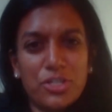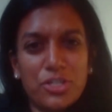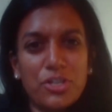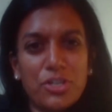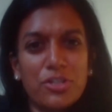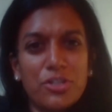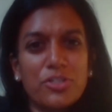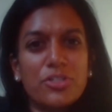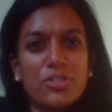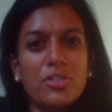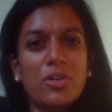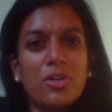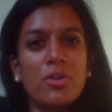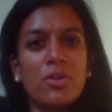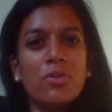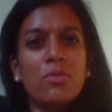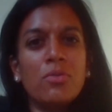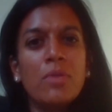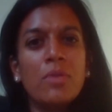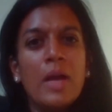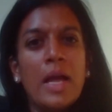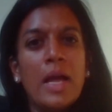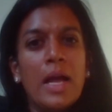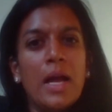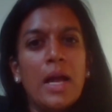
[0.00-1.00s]
Sure. So
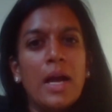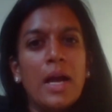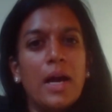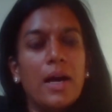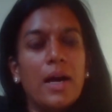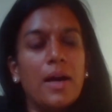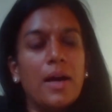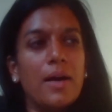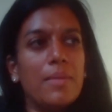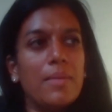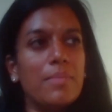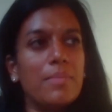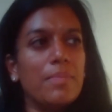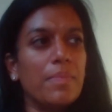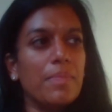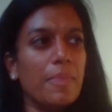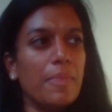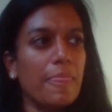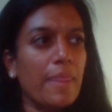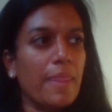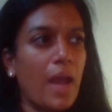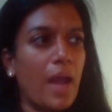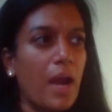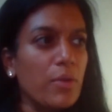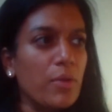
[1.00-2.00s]

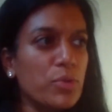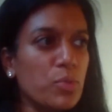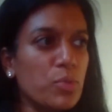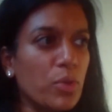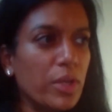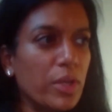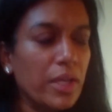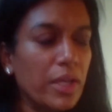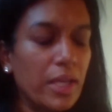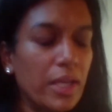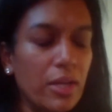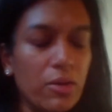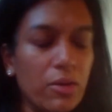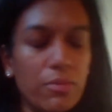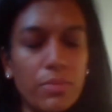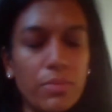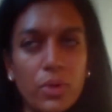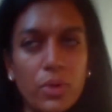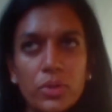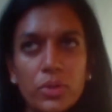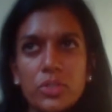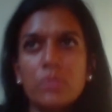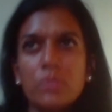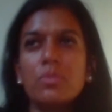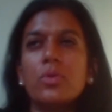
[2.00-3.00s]
I was working here in
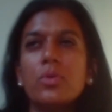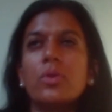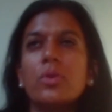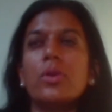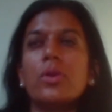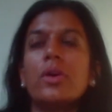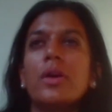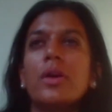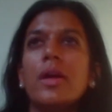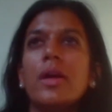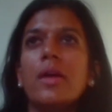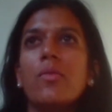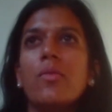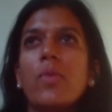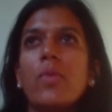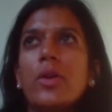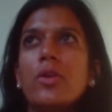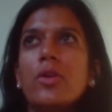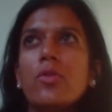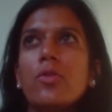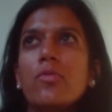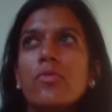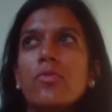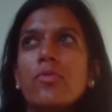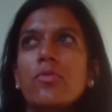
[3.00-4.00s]
Baltimore. I went
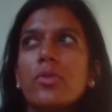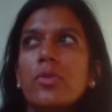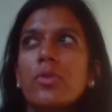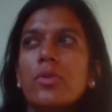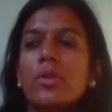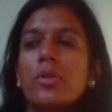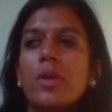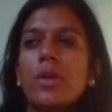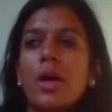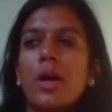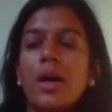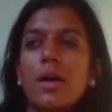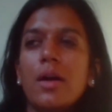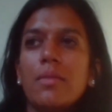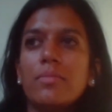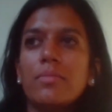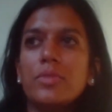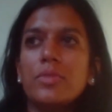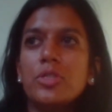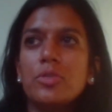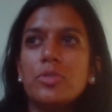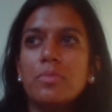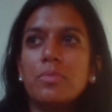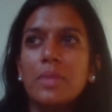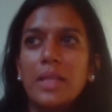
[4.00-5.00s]
over
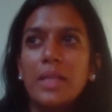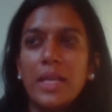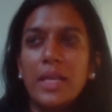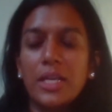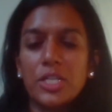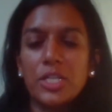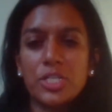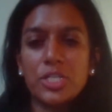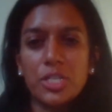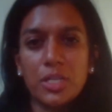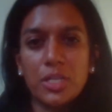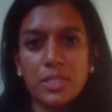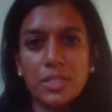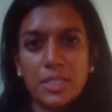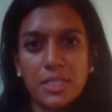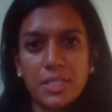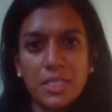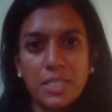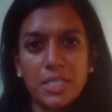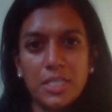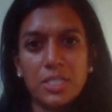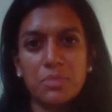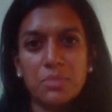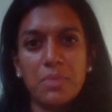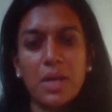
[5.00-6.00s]
to Malaysia to
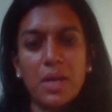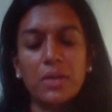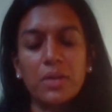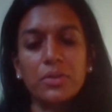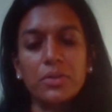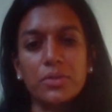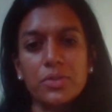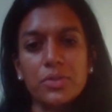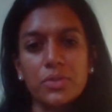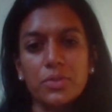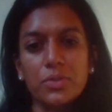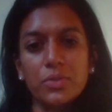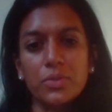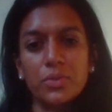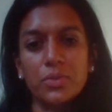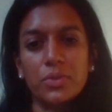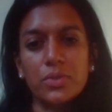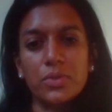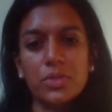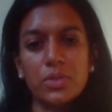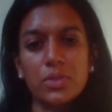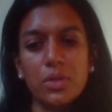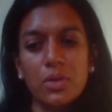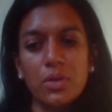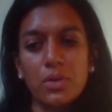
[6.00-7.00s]
teach medical school.
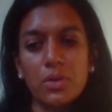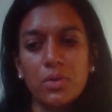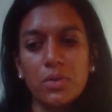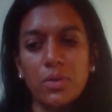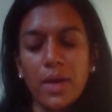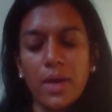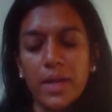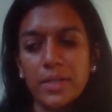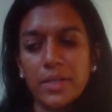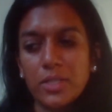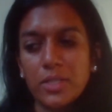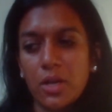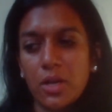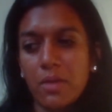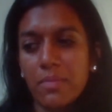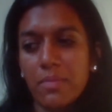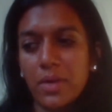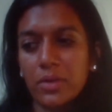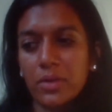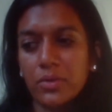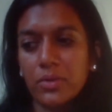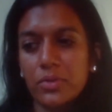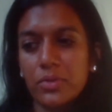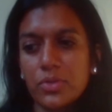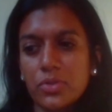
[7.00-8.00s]
So I taught
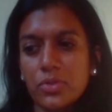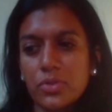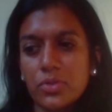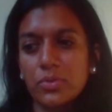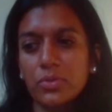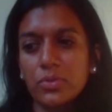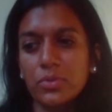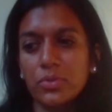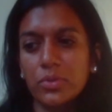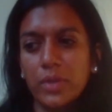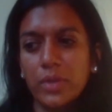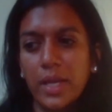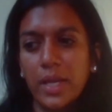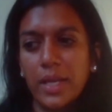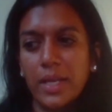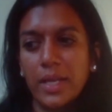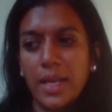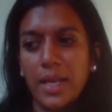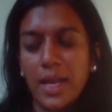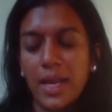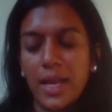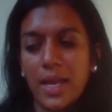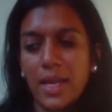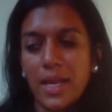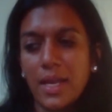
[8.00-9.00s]
medical school in
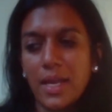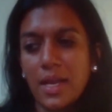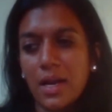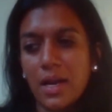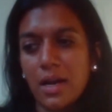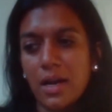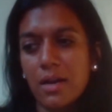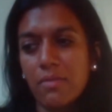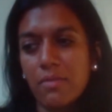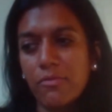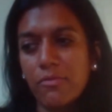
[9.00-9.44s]
a